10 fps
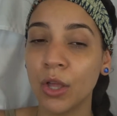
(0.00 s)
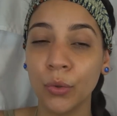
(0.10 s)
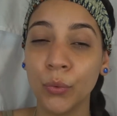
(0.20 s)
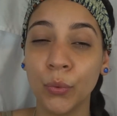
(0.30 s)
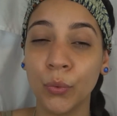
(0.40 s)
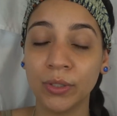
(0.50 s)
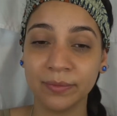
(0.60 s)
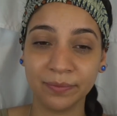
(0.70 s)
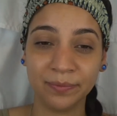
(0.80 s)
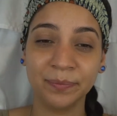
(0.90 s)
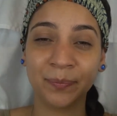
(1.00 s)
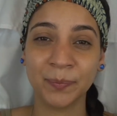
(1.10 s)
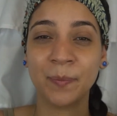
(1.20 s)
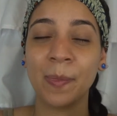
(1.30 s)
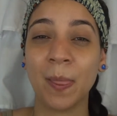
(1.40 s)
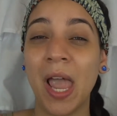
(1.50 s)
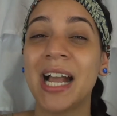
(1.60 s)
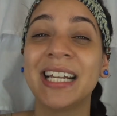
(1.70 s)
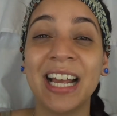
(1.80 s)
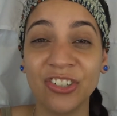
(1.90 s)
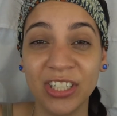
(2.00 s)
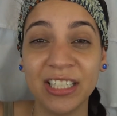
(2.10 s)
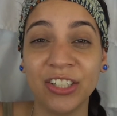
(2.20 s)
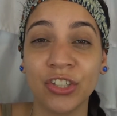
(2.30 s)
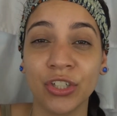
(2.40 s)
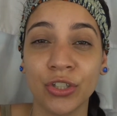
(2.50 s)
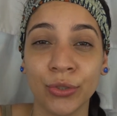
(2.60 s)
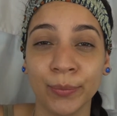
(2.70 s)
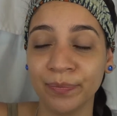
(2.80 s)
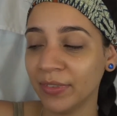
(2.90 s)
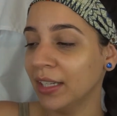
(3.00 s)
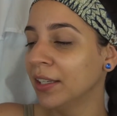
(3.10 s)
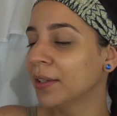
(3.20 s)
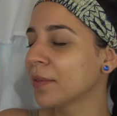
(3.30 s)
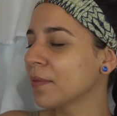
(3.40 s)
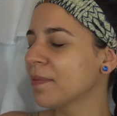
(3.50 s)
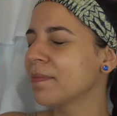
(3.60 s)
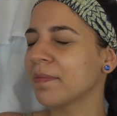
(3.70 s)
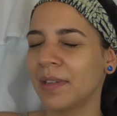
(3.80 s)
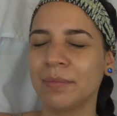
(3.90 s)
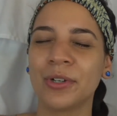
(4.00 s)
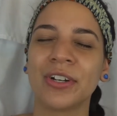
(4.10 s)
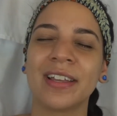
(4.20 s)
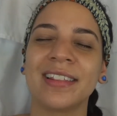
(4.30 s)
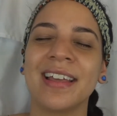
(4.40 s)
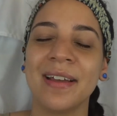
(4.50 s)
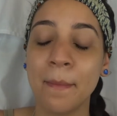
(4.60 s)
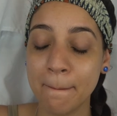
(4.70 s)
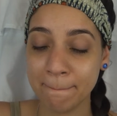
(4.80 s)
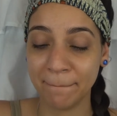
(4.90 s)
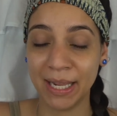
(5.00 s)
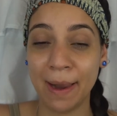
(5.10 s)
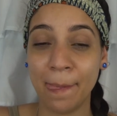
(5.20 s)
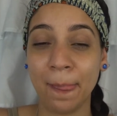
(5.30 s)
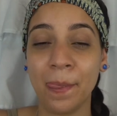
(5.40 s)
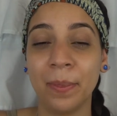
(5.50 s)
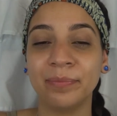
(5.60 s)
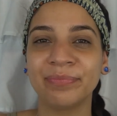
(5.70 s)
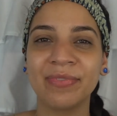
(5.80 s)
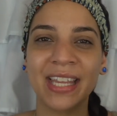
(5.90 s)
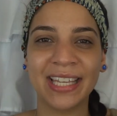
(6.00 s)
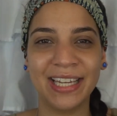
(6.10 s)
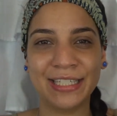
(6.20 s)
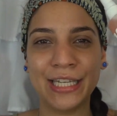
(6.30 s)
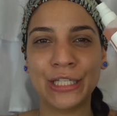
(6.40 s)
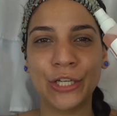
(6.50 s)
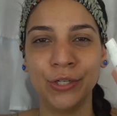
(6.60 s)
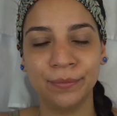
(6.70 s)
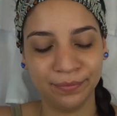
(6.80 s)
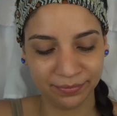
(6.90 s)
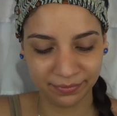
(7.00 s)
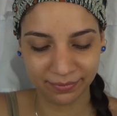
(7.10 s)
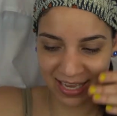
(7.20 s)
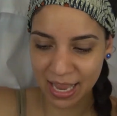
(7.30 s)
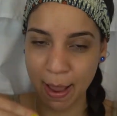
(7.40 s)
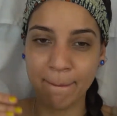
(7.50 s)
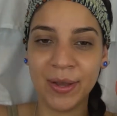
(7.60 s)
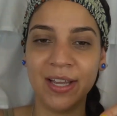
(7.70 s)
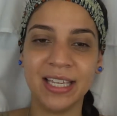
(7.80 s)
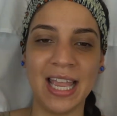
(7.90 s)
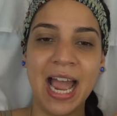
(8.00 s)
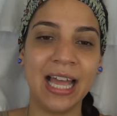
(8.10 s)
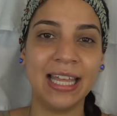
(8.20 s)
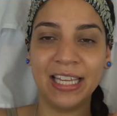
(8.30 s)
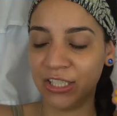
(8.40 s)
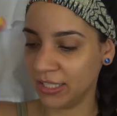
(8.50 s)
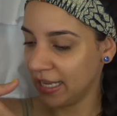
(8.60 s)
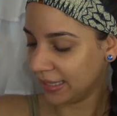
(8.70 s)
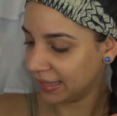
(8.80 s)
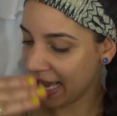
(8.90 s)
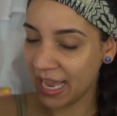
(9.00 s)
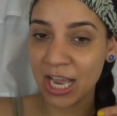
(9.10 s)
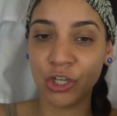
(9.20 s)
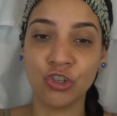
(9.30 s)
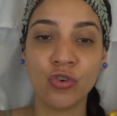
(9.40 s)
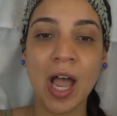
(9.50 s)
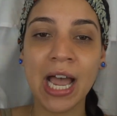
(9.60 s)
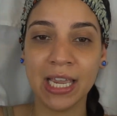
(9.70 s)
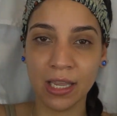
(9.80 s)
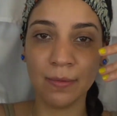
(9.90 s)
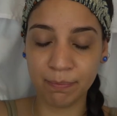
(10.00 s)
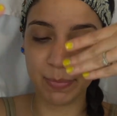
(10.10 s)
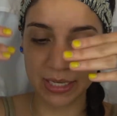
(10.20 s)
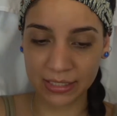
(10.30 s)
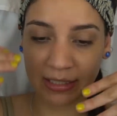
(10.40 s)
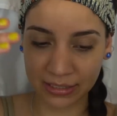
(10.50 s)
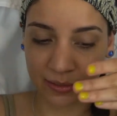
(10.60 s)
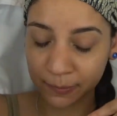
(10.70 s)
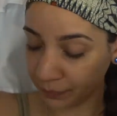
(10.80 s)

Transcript: Whew. It actually tastes good too. I'm weird like that. But yeah, it tastes good. But yeah, I like to let that dry a bit.